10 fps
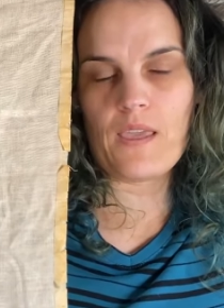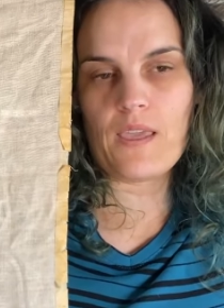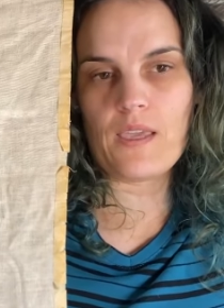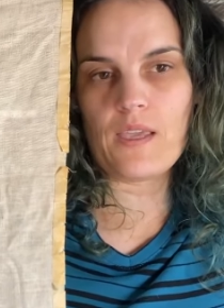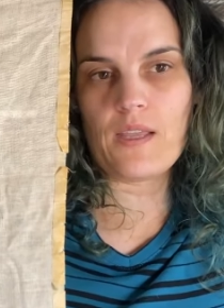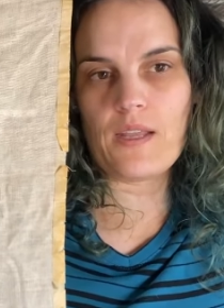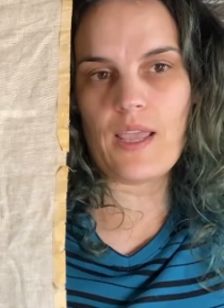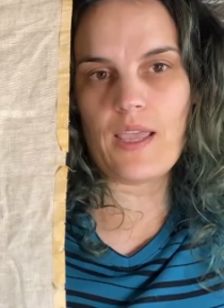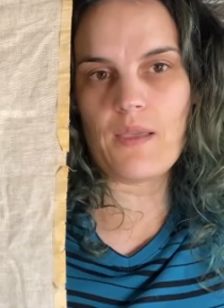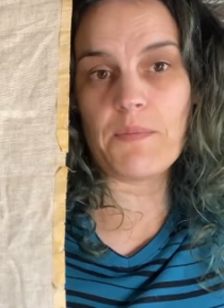in
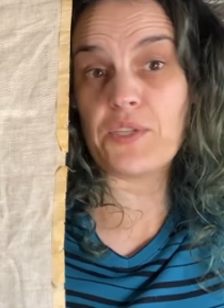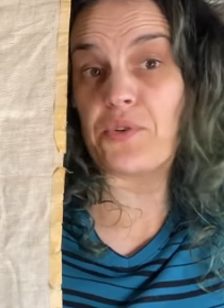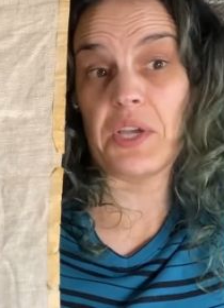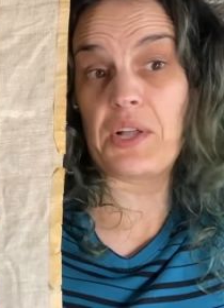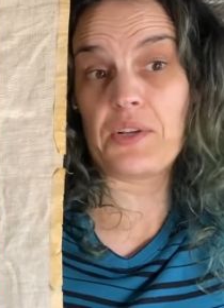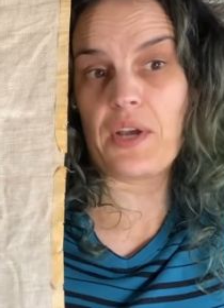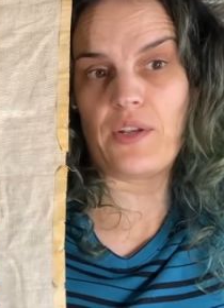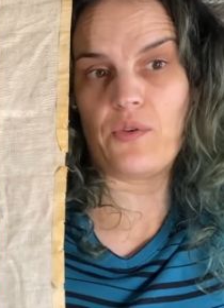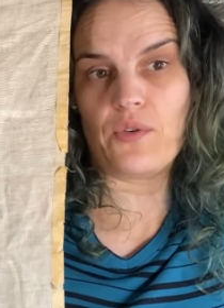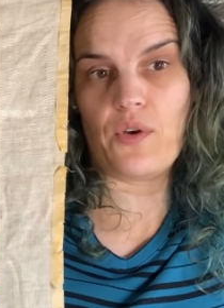a mystery color. I
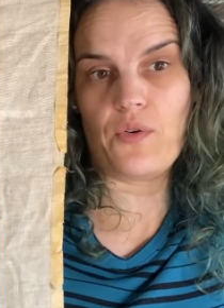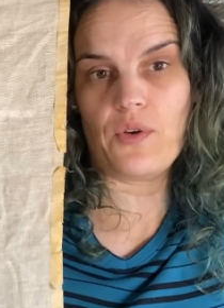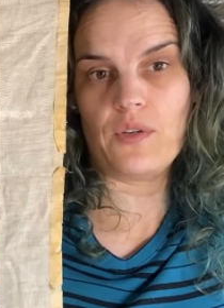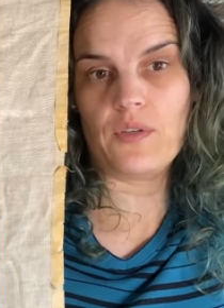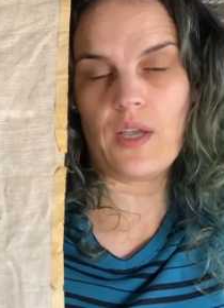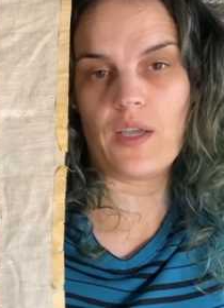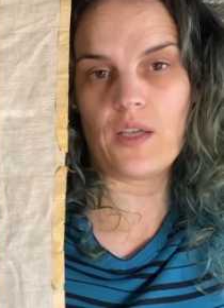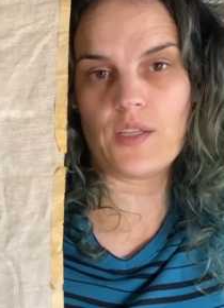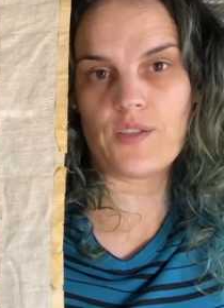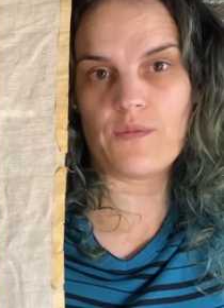don't know. I
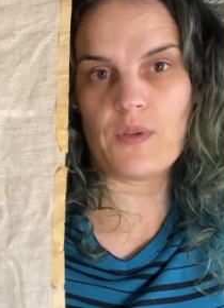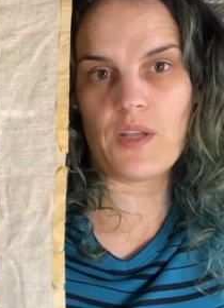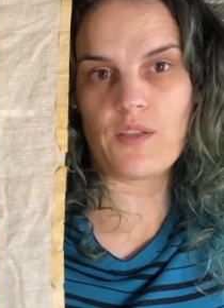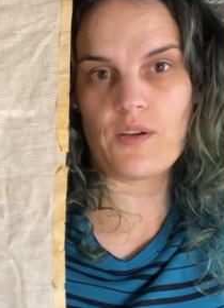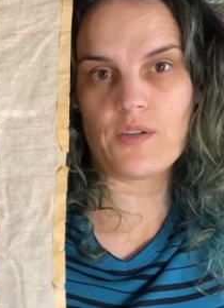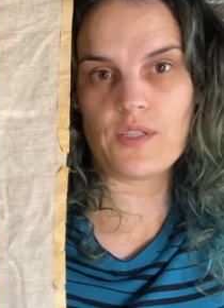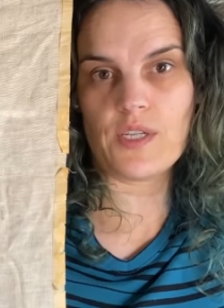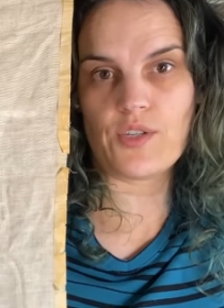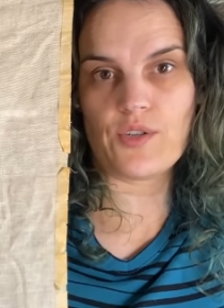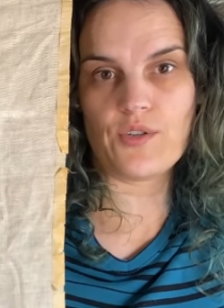got this from another
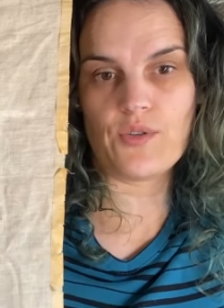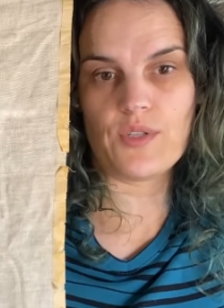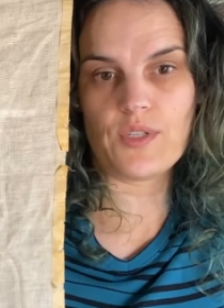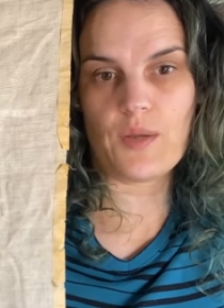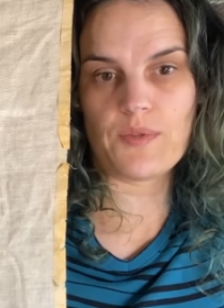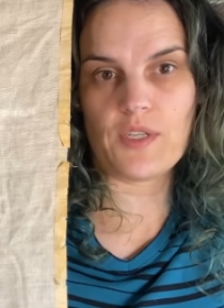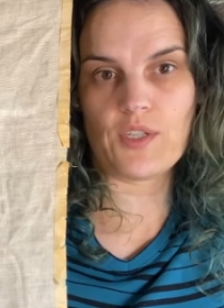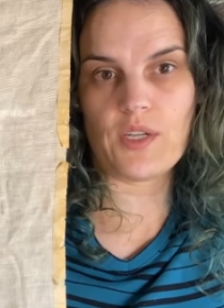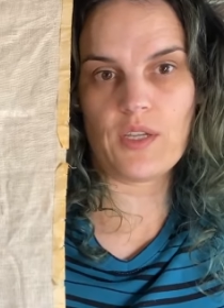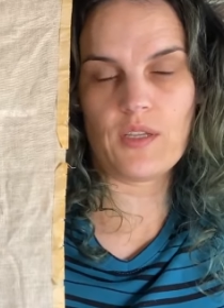stitcher who had stopped
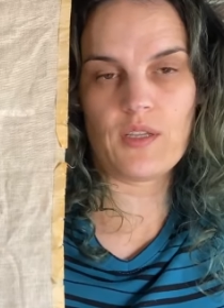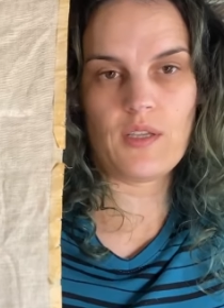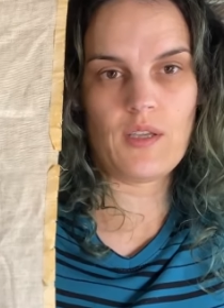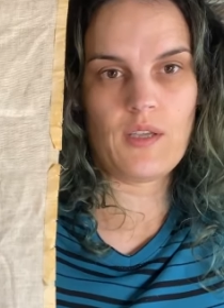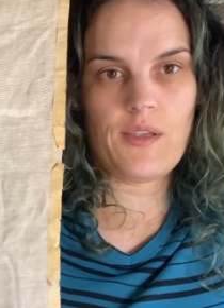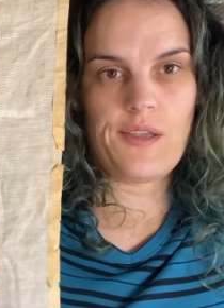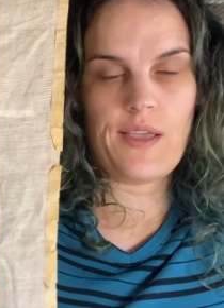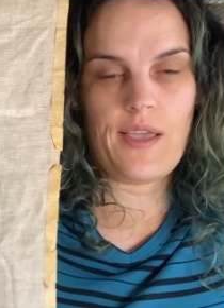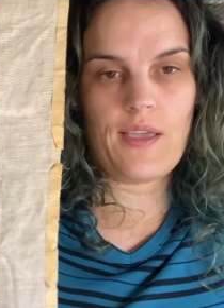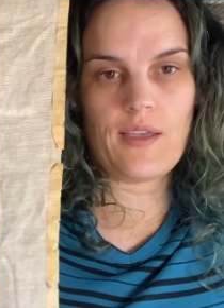stitching.
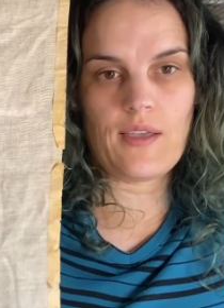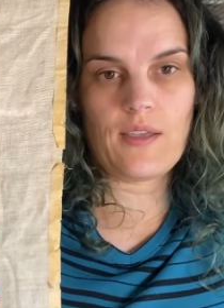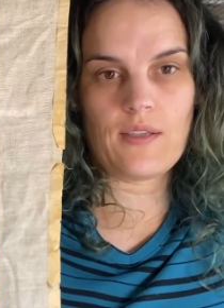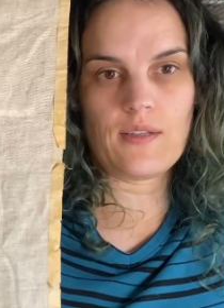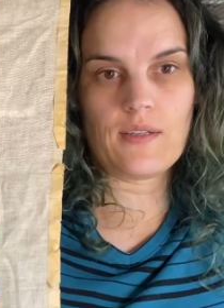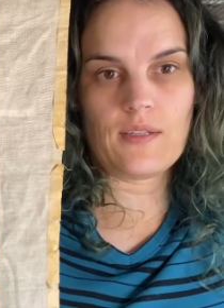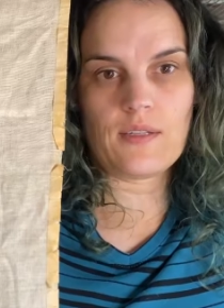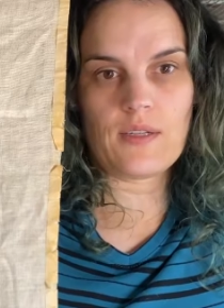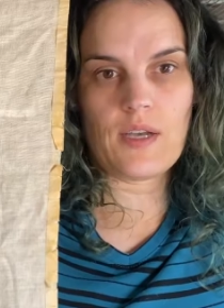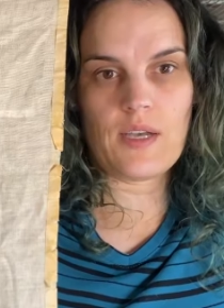And
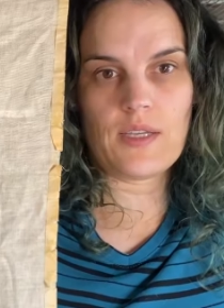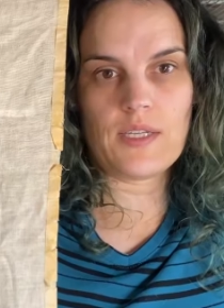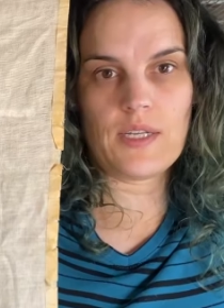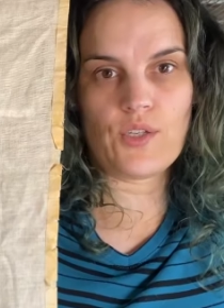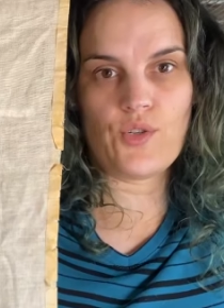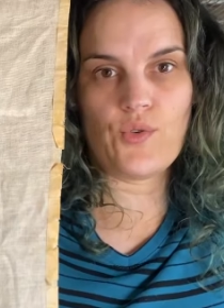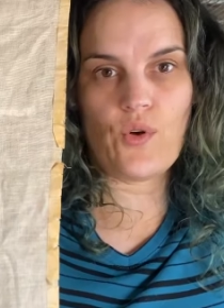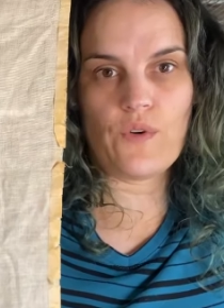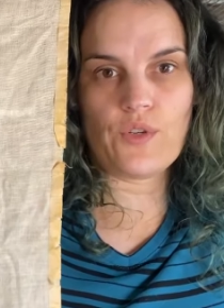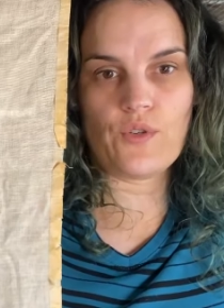I did it
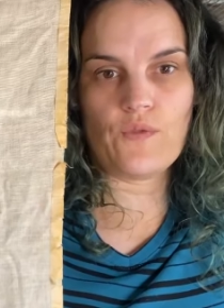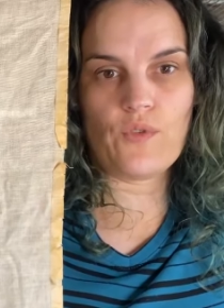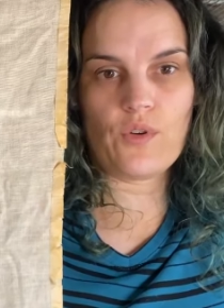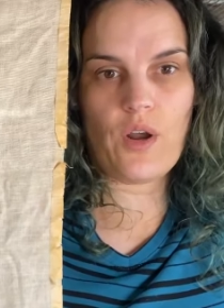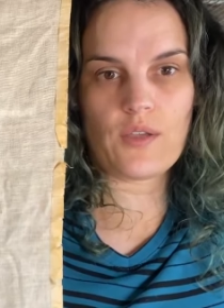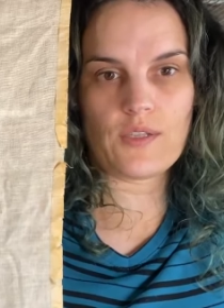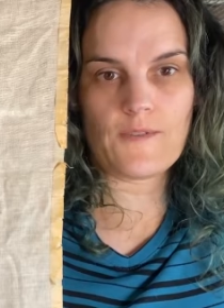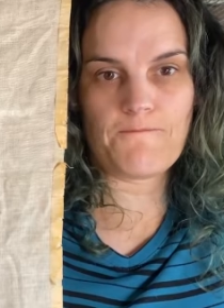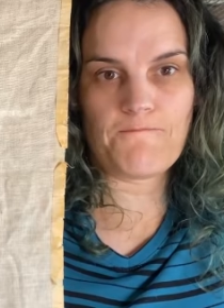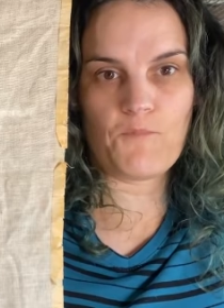2/2 full
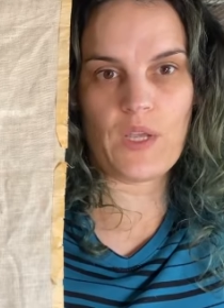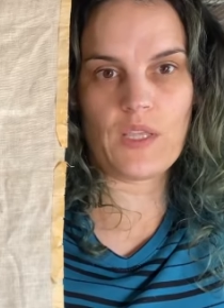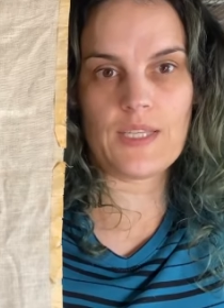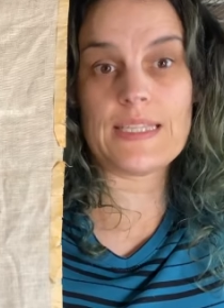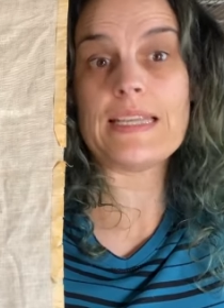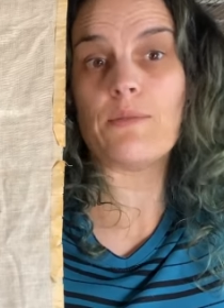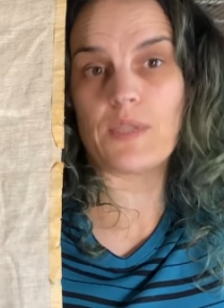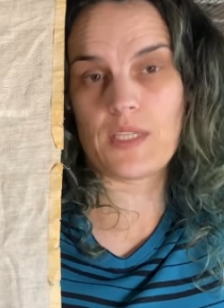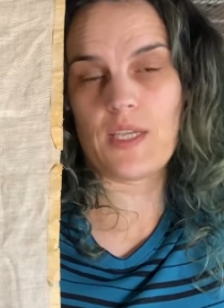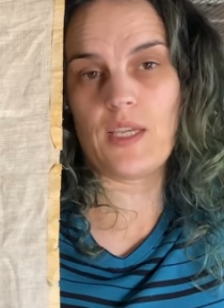cross with the
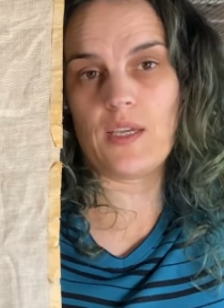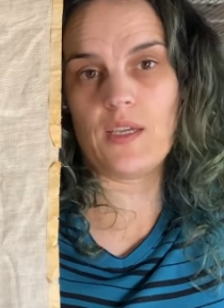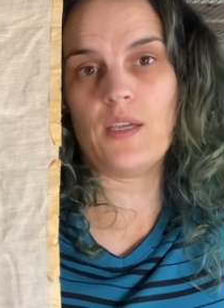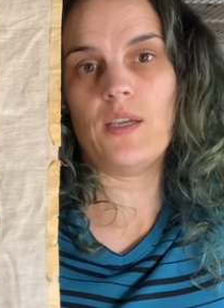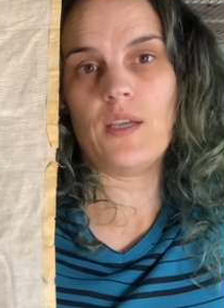DMC